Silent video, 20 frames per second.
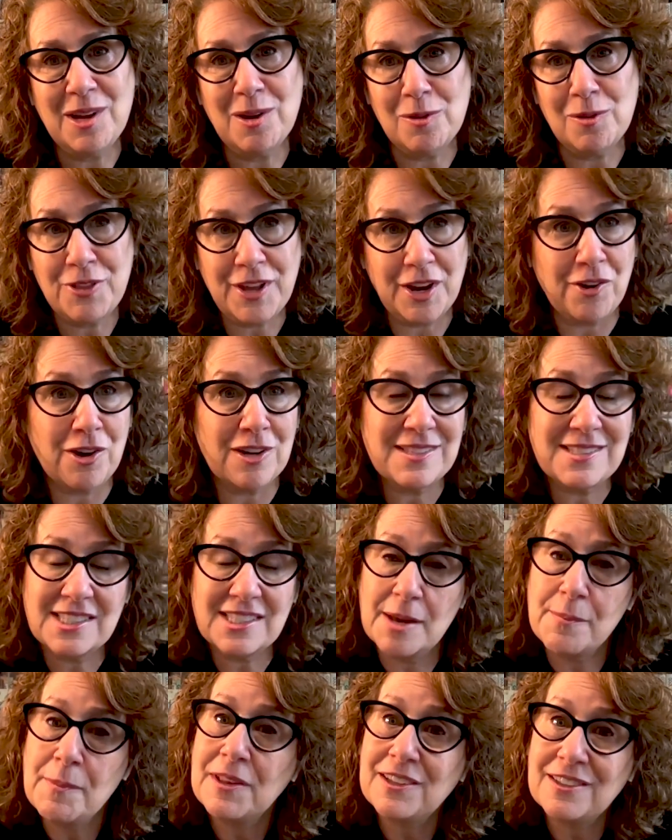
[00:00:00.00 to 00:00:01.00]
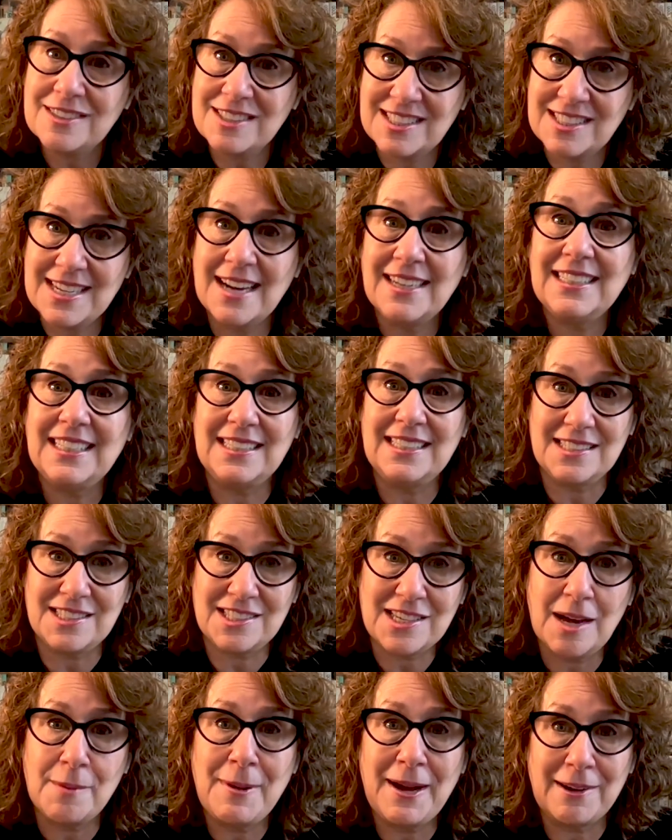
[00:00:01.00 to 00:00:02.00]
There are similar studies
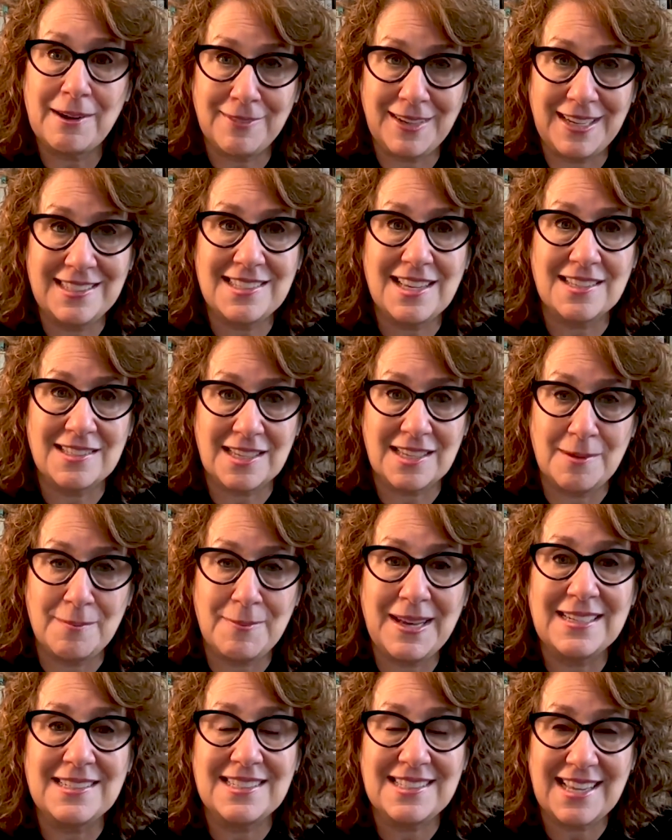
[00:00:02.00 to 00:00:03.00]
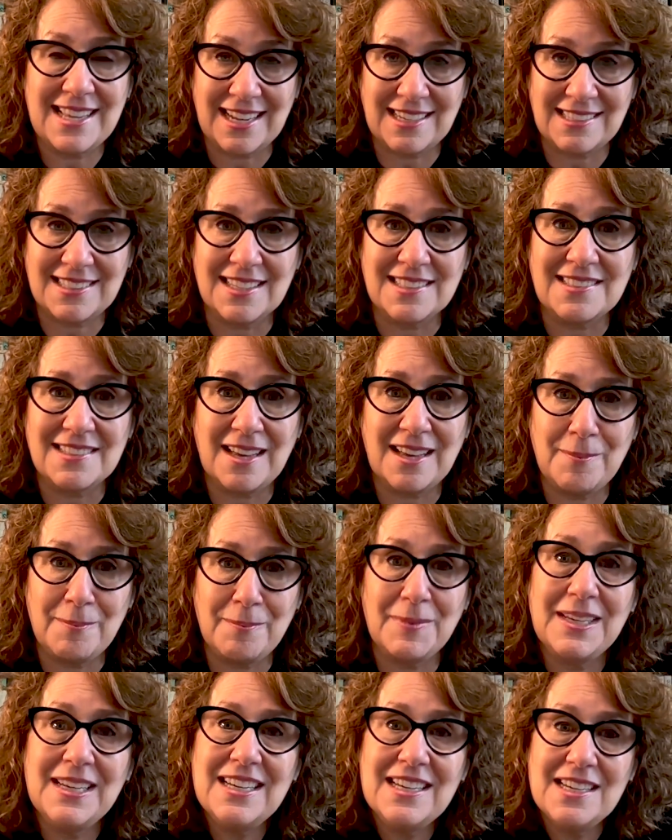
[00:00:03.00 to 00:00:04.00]
about racism and sexism.
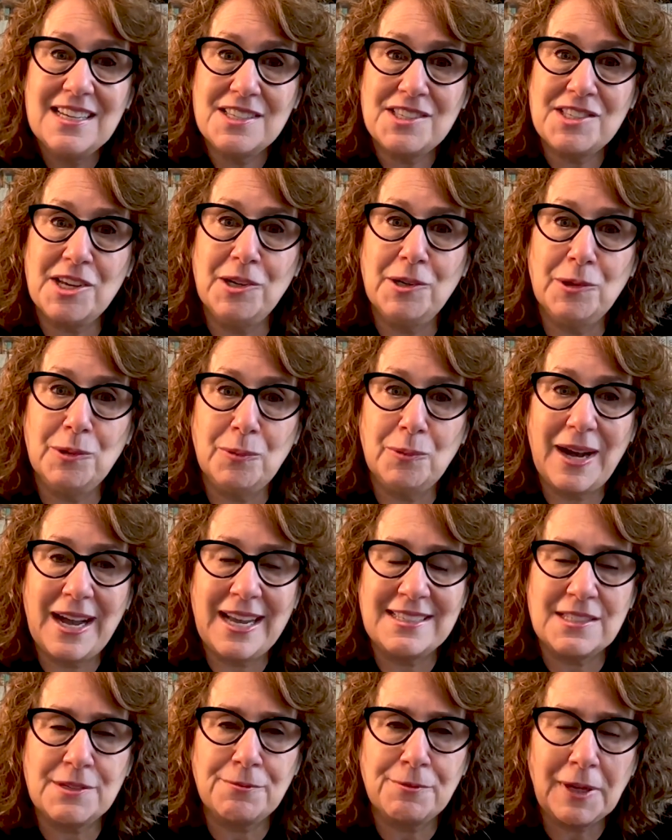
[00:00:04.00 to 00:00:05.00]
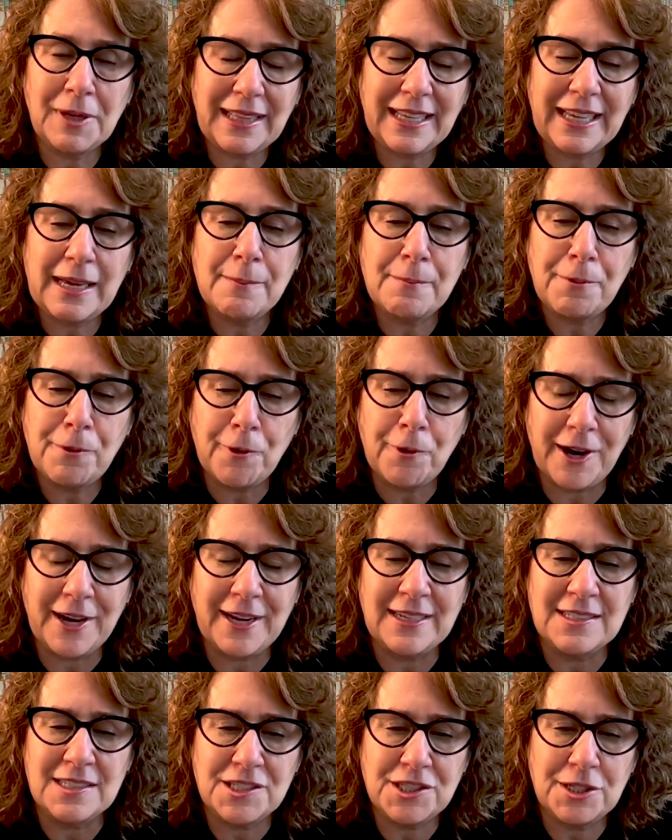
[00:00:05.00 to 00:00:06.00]
So it's really
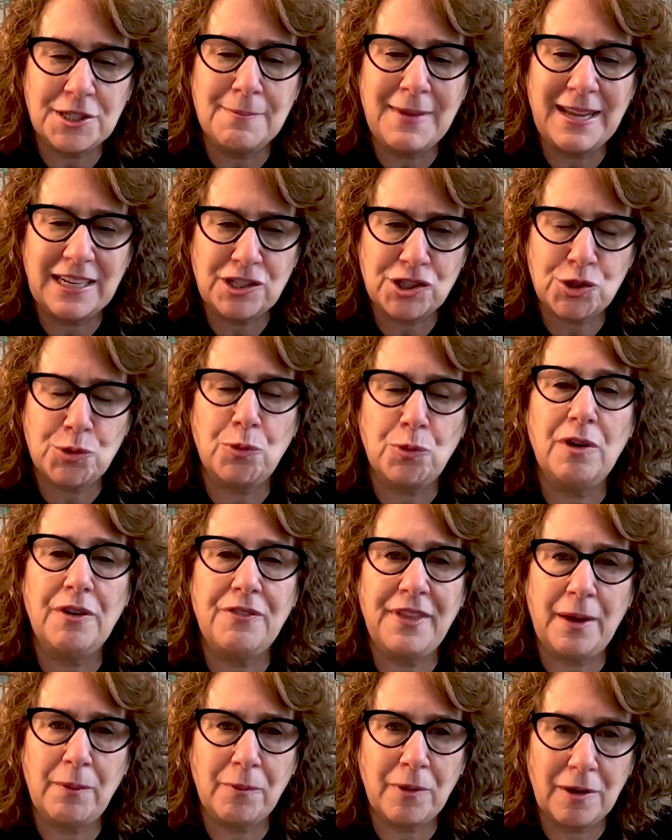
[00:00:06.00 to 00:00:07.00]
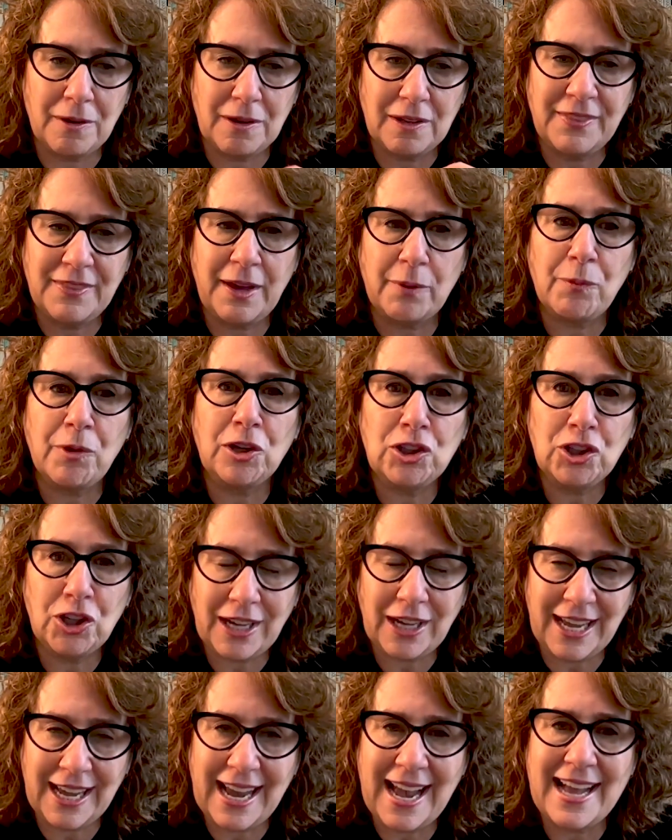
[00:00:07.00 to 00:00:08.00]
important to make sure that we're
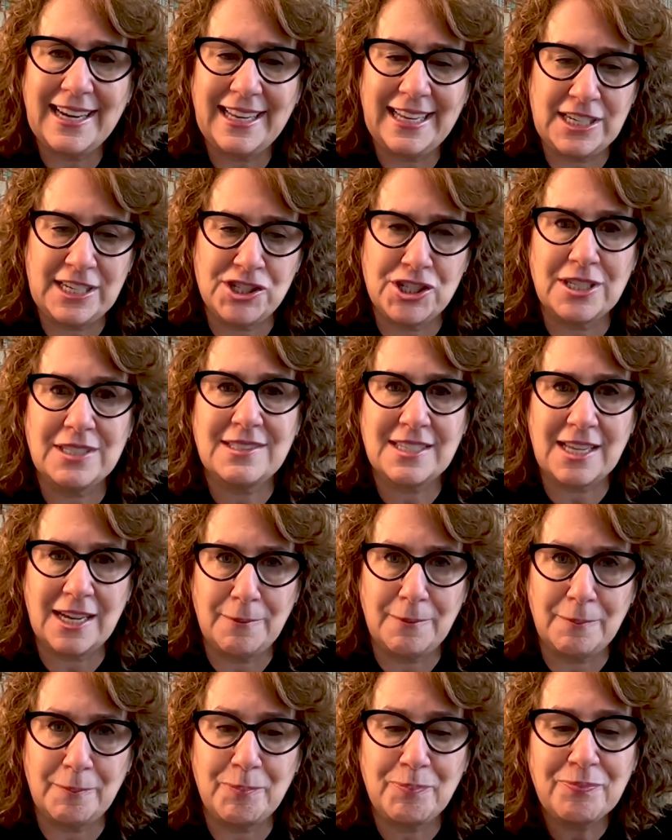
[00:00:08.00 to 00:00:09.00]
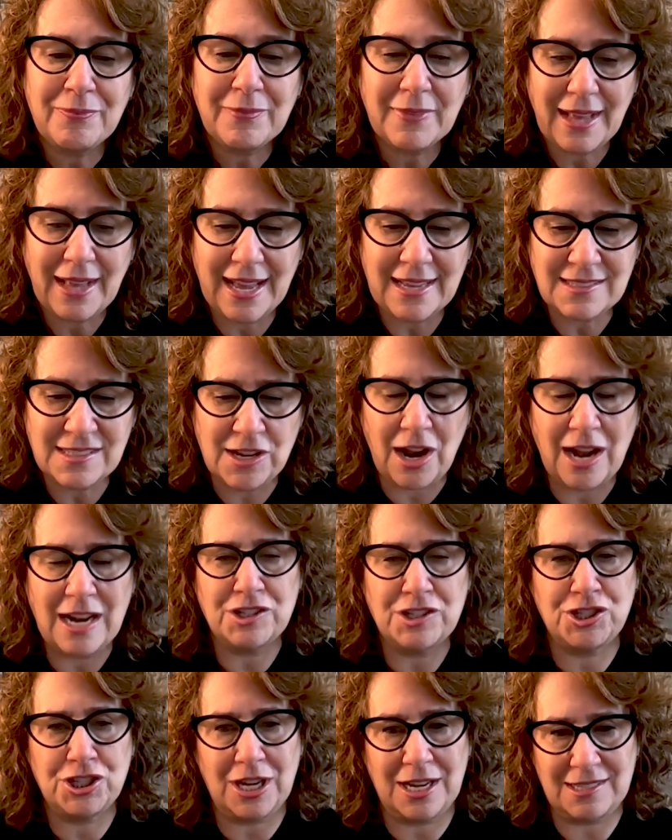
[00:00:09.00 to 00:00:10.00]
looking at ageism as
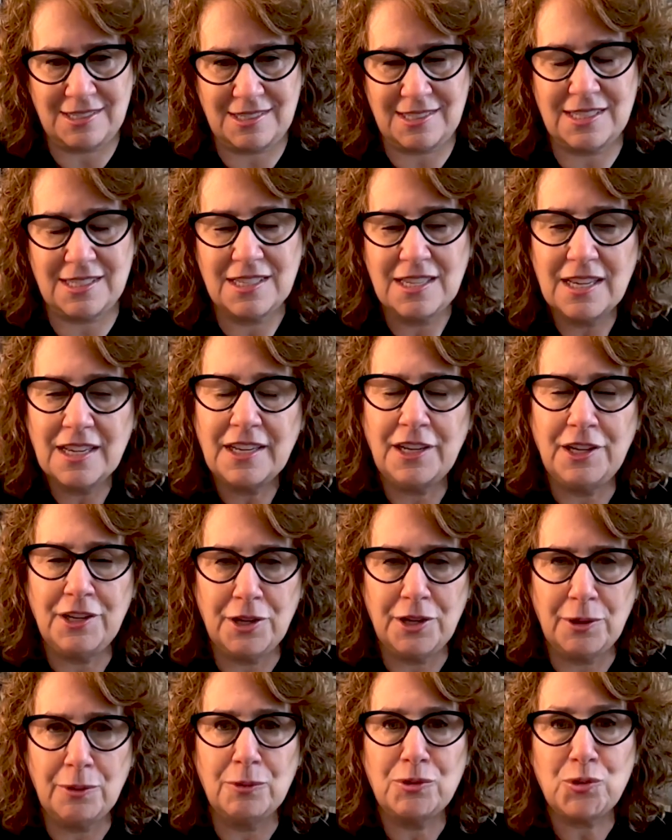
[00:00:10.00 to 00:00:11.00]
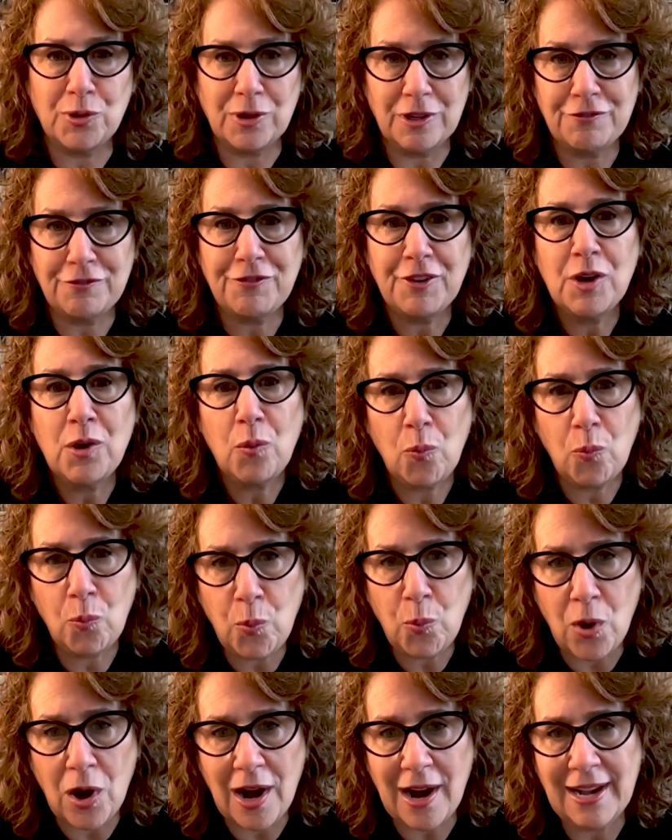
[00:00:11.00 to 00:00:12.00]
not just, sort of
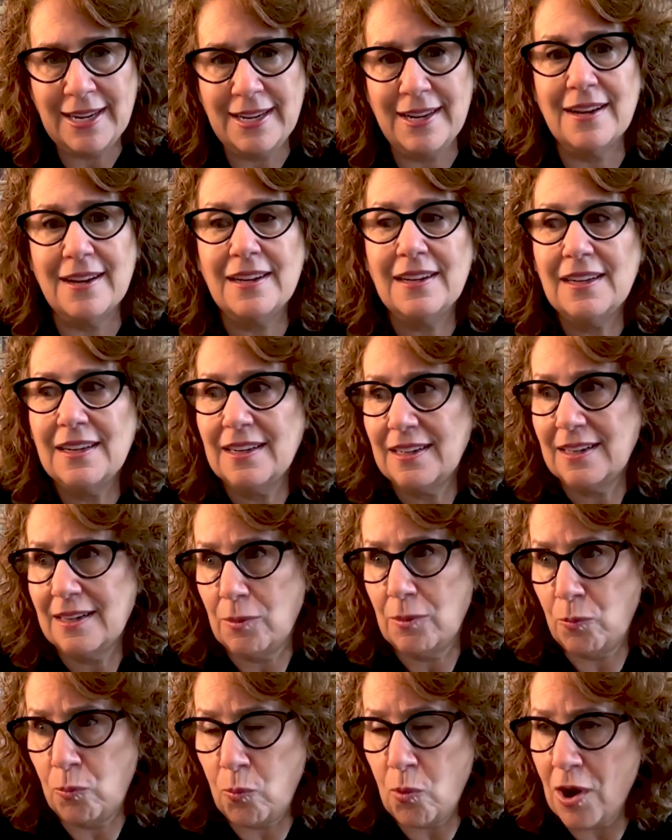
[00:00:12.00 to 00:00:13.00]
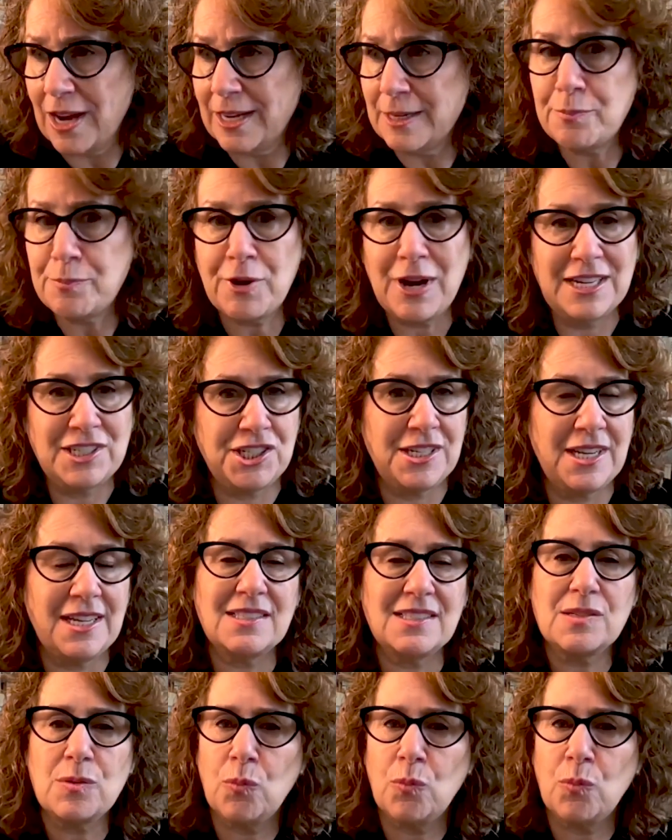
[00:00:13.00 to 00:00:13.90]
one prejudice,